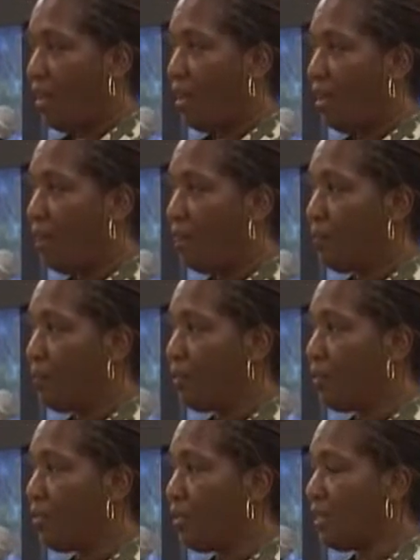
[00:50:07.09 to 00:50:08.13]
um, to
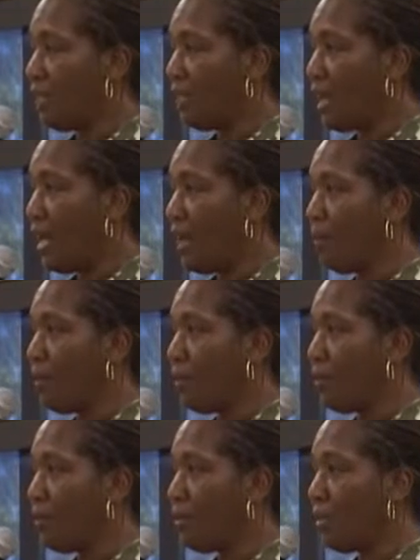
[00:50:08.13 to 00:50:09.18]
using Skype, to
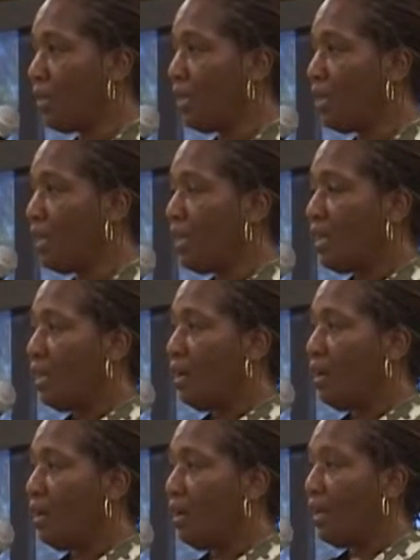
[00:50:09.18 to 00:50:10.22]
using
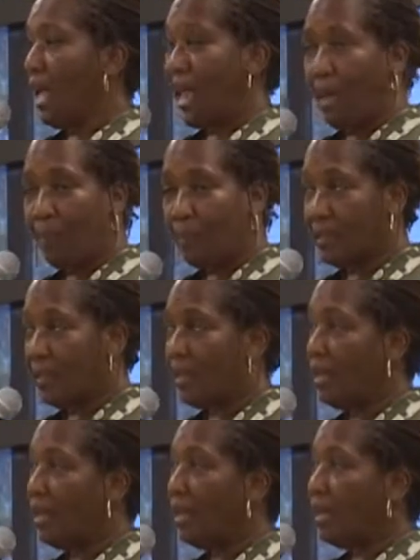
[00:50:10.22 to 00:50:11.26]
uh, apps
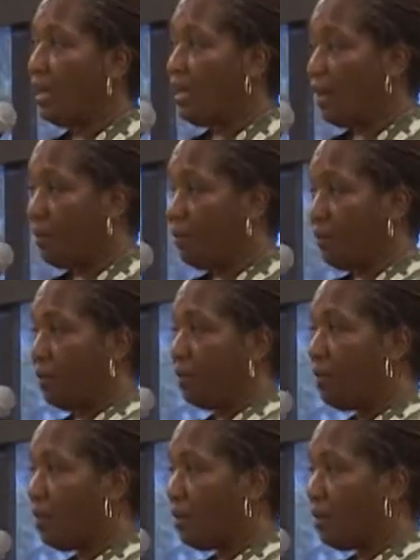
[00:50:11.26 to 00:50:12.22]
and other